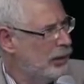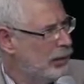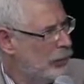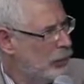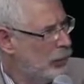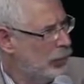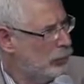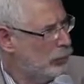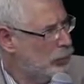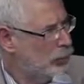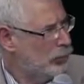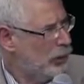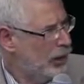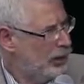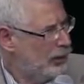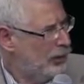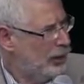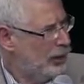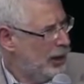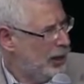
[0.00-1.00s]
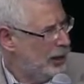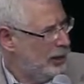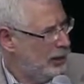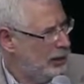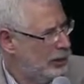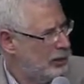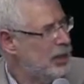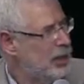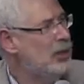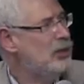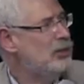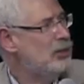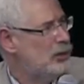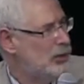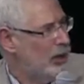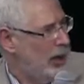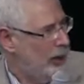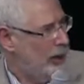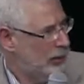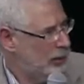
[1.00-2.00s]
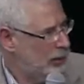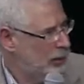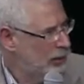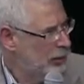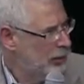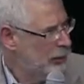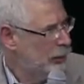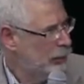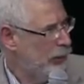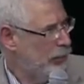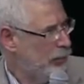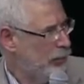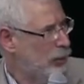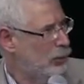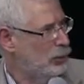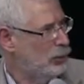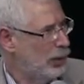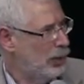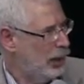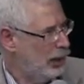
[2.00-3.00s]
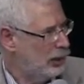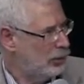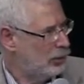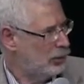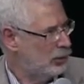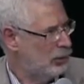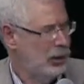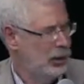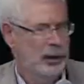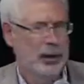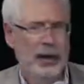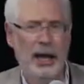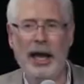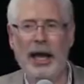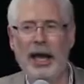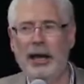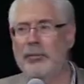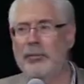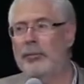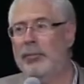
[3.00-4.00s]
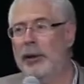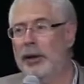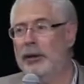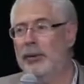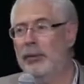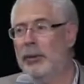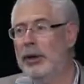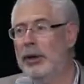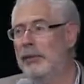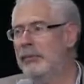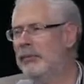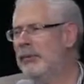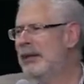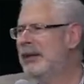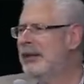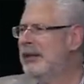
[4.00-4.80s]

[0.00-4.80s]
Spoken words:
What I'm trying to get is insight from those tests. And by the way,